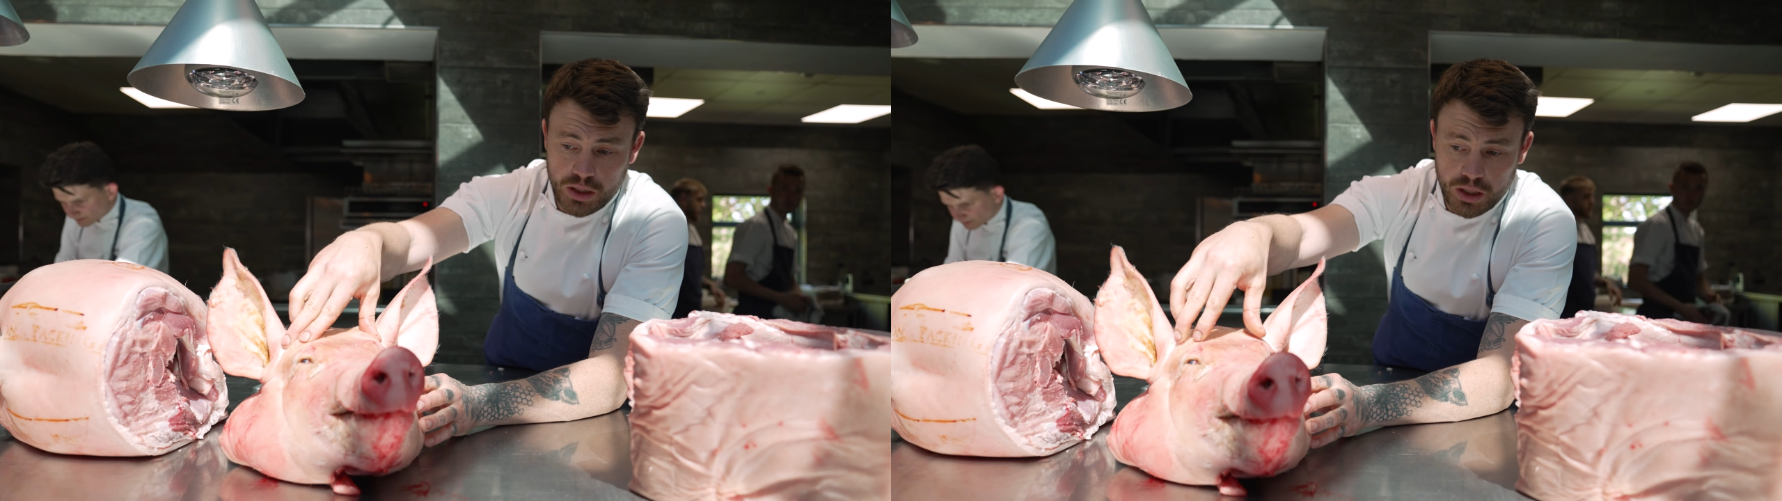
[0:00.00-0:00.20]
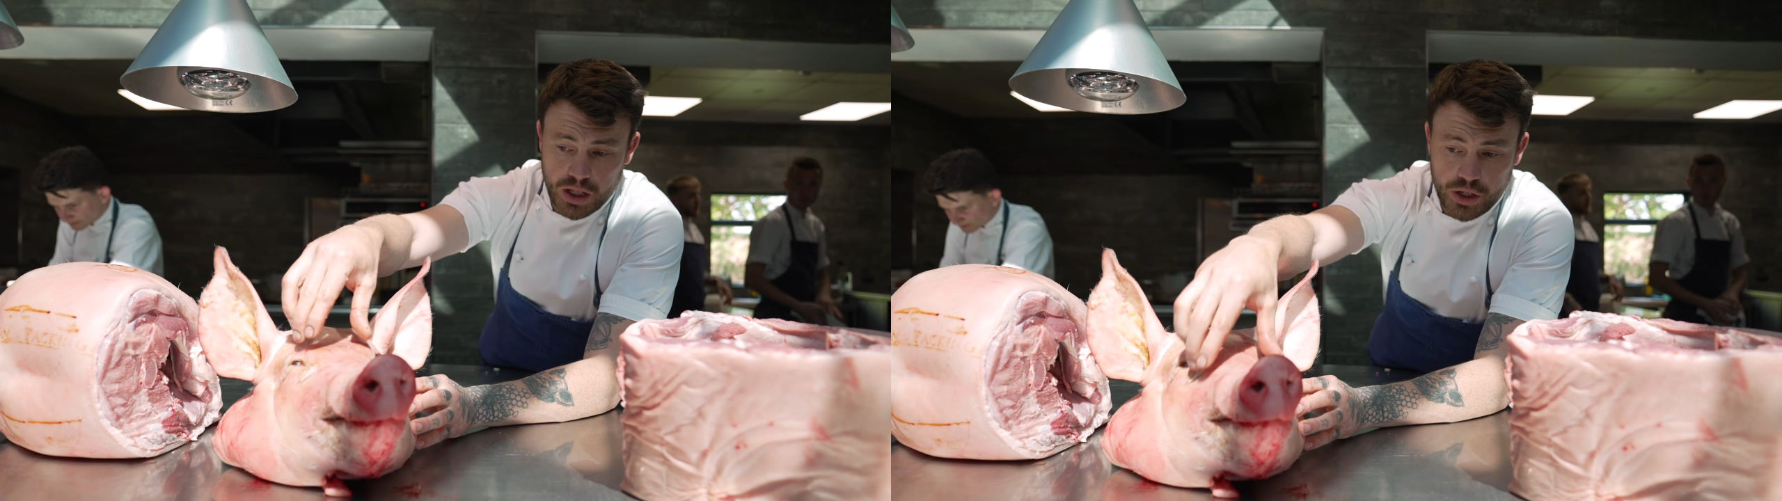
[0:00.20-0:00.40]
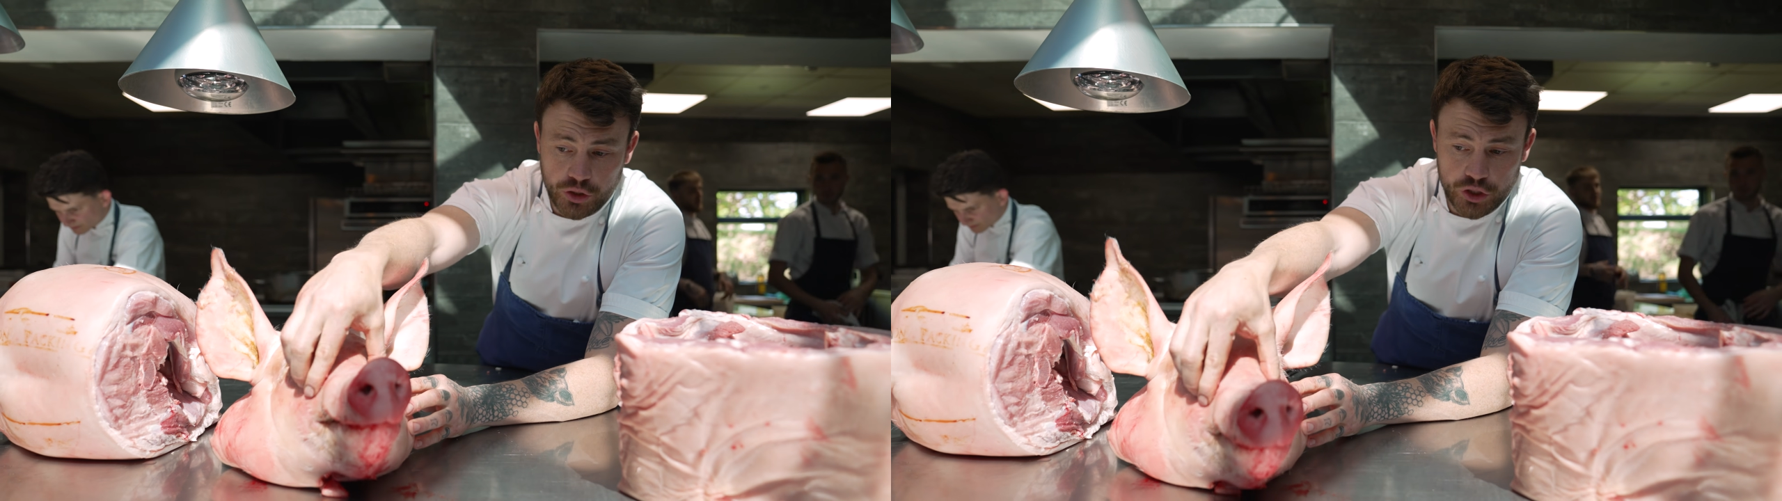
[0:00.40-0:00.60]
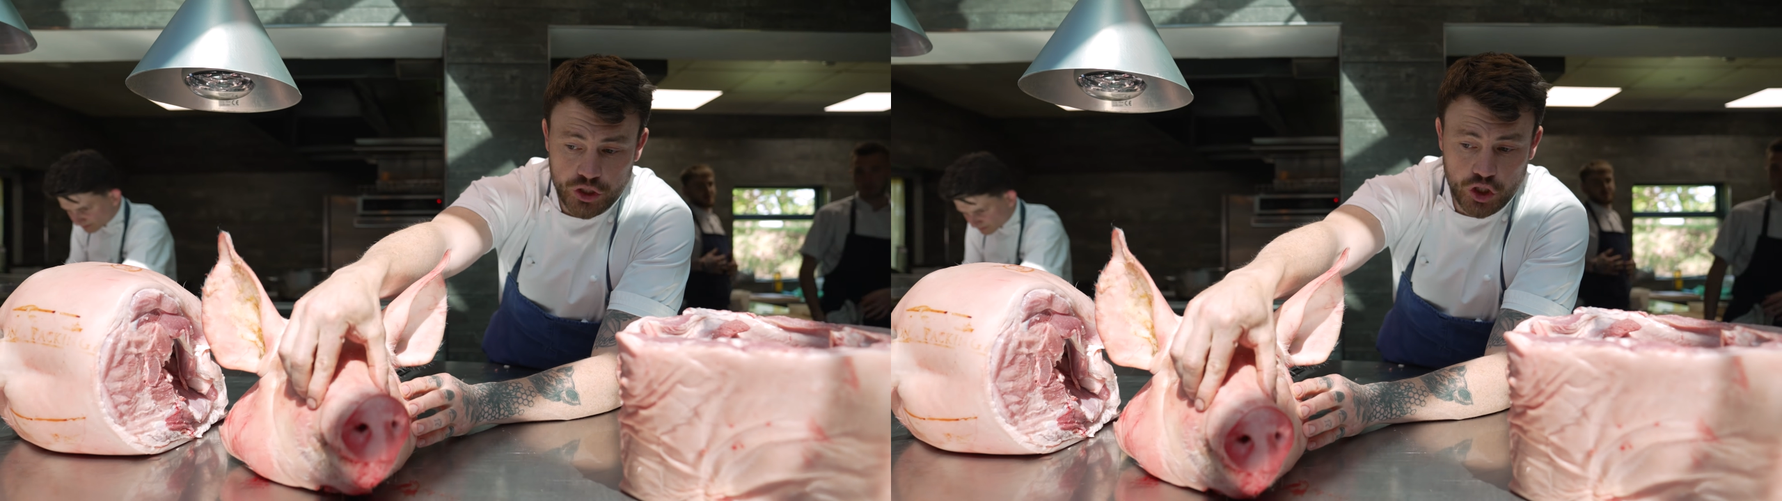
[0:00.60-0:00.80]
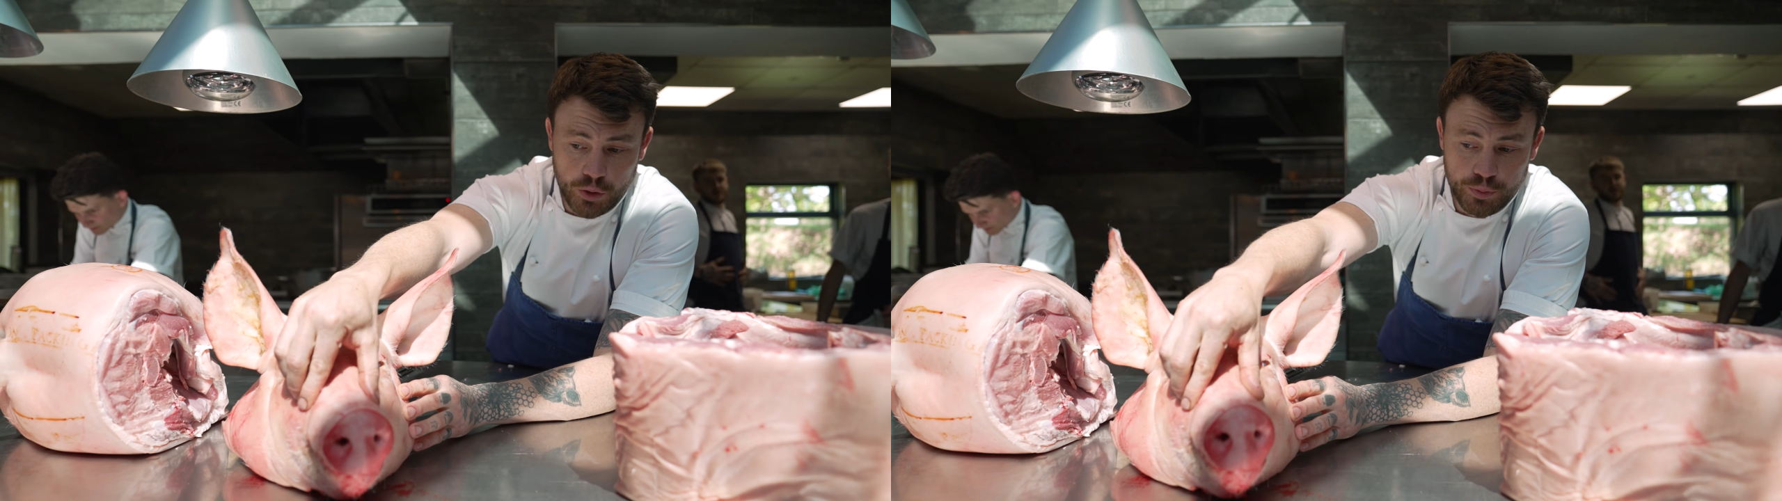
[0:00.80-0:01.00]
you've got
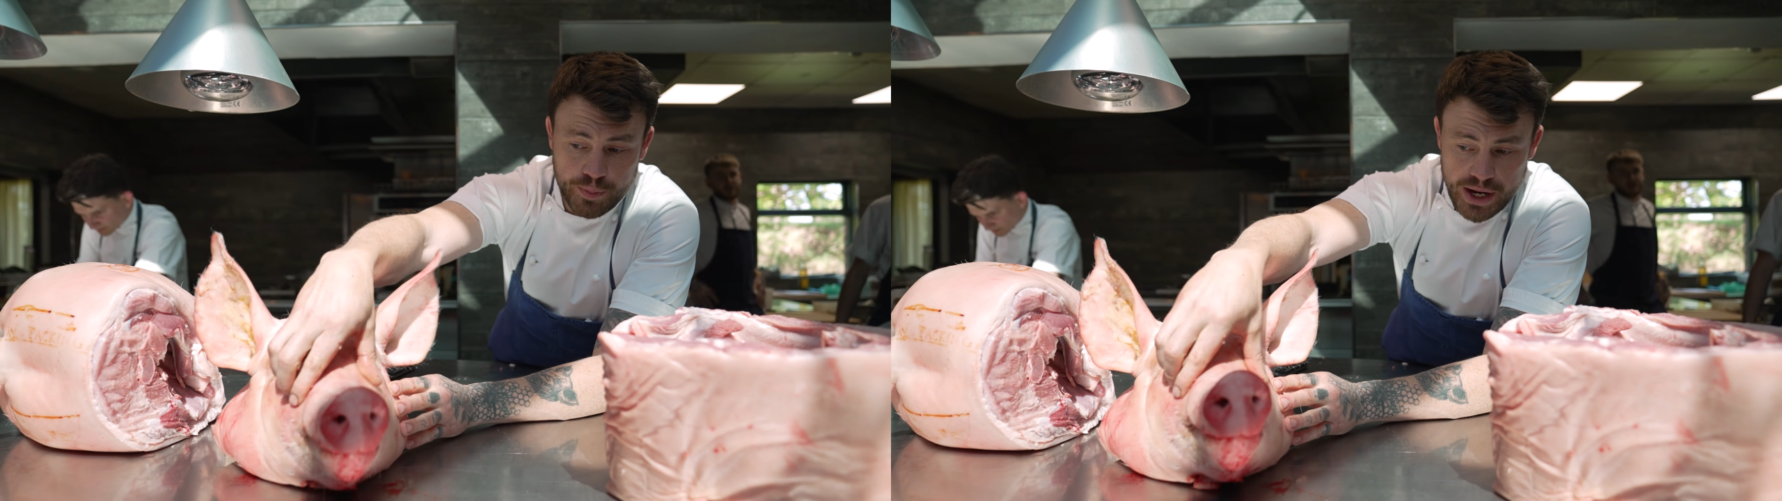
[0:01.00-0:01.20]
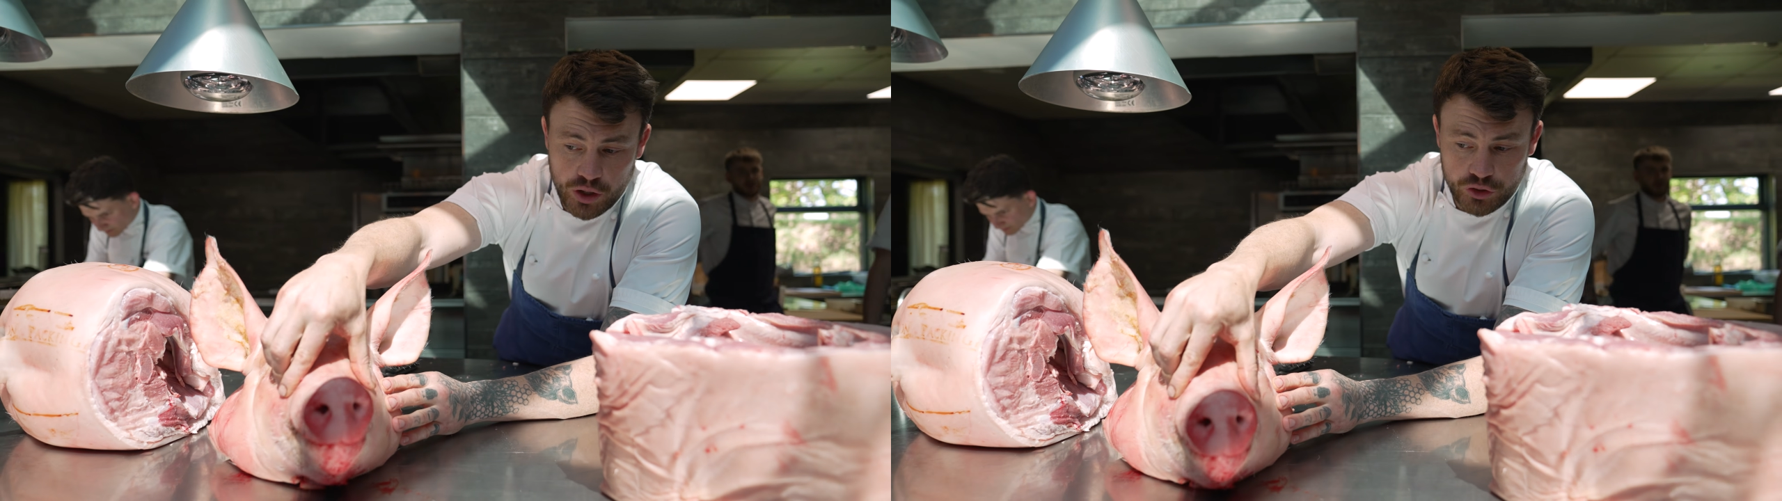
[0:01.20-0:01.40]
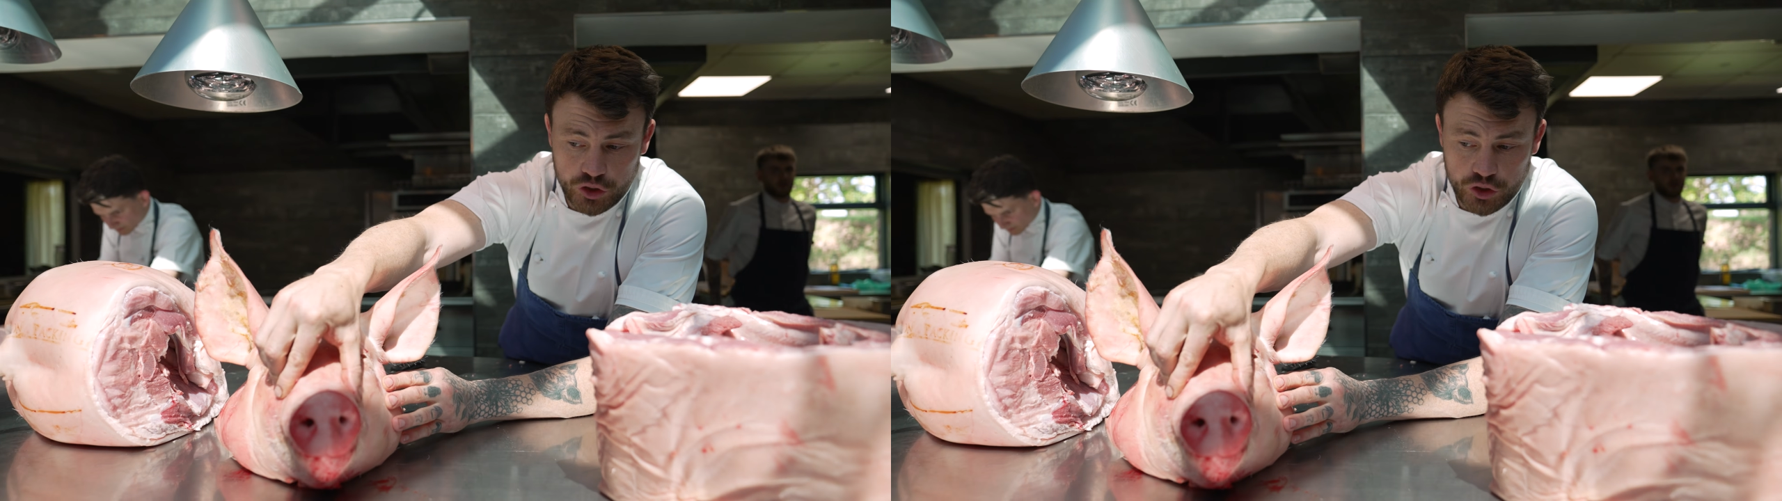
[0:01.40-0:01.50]
the top of the meat across